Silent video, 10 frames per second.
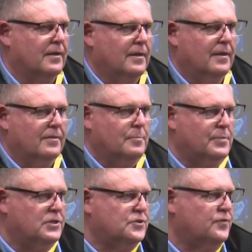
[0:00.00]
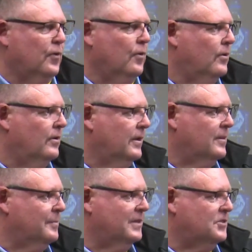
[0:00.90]
The bid's 4 and the
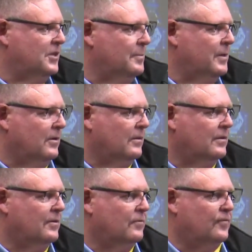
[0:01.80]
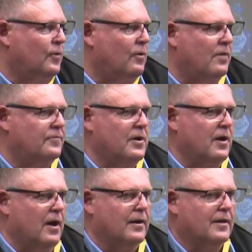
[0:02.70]
bid's in the middle. 4 I've
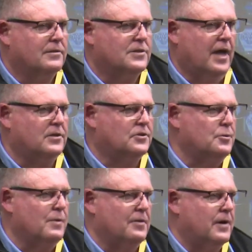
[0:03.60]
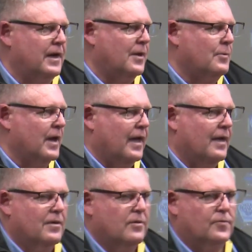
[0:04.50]
got. Take your 200 anywhere.
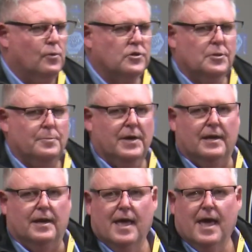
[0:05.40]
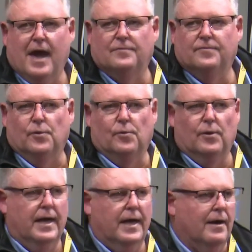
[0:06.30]
4's your bid. At 4
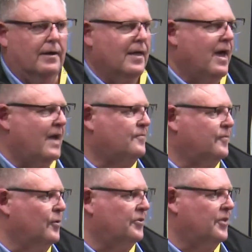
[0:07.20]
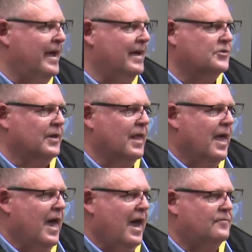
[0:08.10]
now. At 4,000.
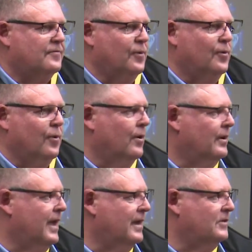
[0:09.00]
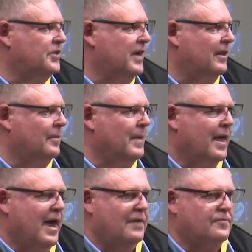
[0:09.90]
At 4. Gonna sell them.
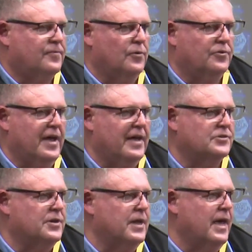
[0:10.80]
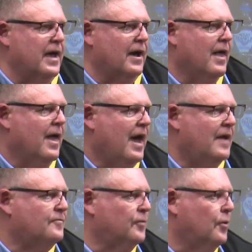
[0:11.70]
At 4,000 now.
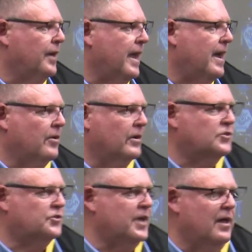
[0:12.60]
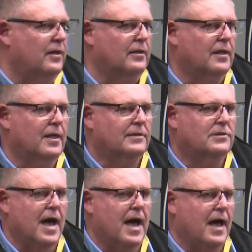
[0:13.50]
At 4 now and I sell.
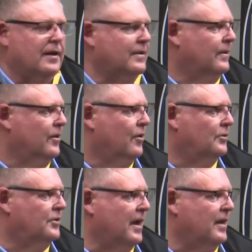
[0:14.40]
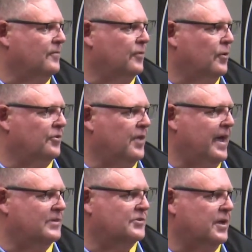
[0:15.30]
Done. All done at
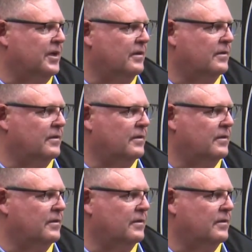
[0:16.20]
4,000.